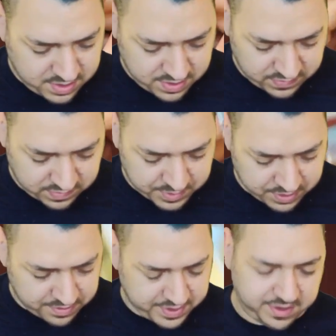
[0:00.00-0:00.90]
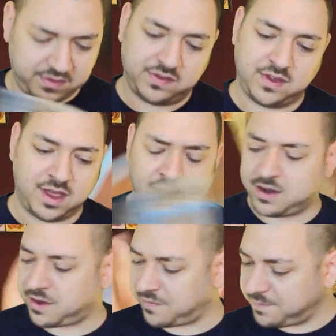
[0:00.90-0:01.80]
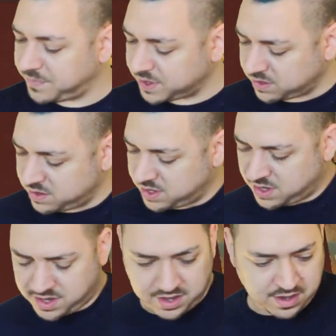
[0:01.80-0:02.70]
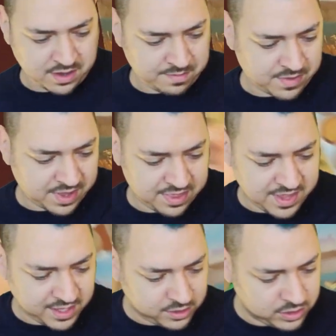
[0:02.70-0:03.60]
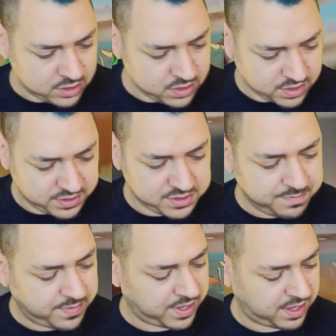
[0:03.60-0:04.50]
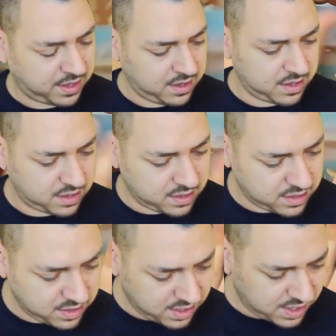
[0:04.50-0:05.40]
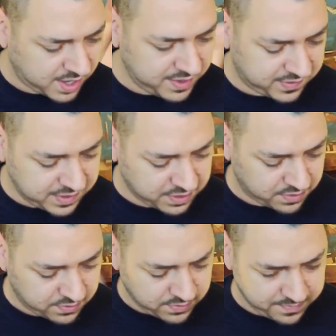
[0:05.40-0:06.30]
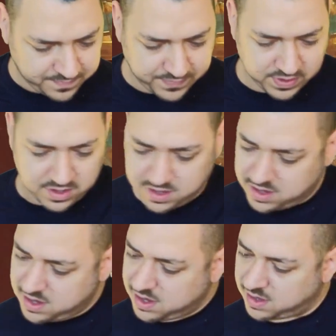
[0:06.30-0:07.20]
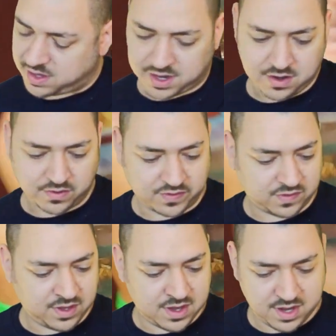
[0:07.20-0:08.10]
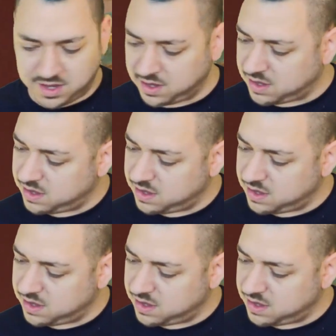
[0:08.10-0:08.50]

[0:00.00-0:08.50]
some other things. I don't know. They look to be identical. Like, I don't see any